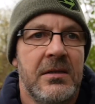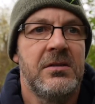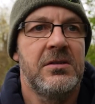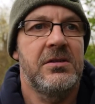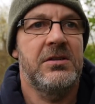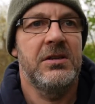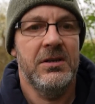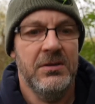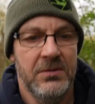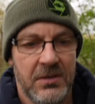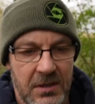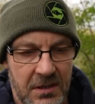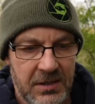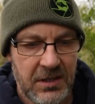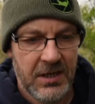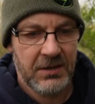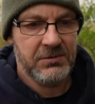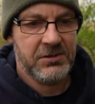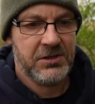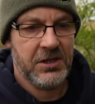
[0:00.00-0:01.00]
So
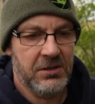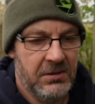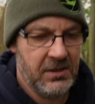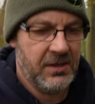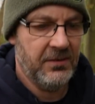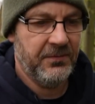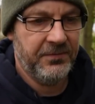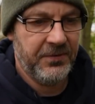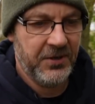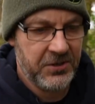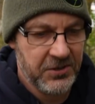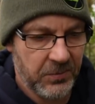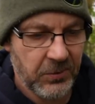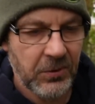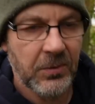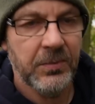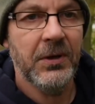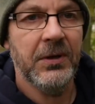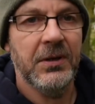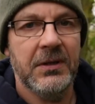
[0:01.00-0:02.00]
yeah, it was totally
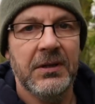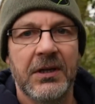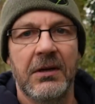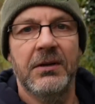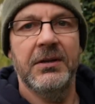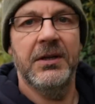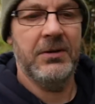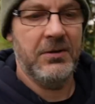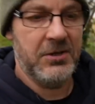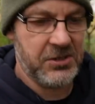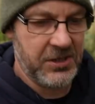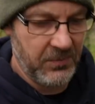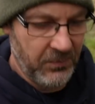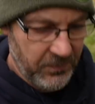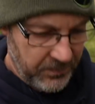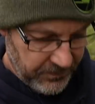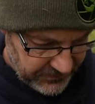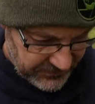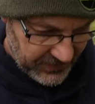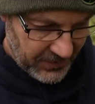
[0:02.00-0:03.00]
unfishable. But yeah, I know it's
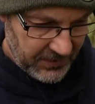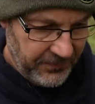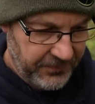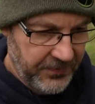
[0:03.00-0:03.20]
done a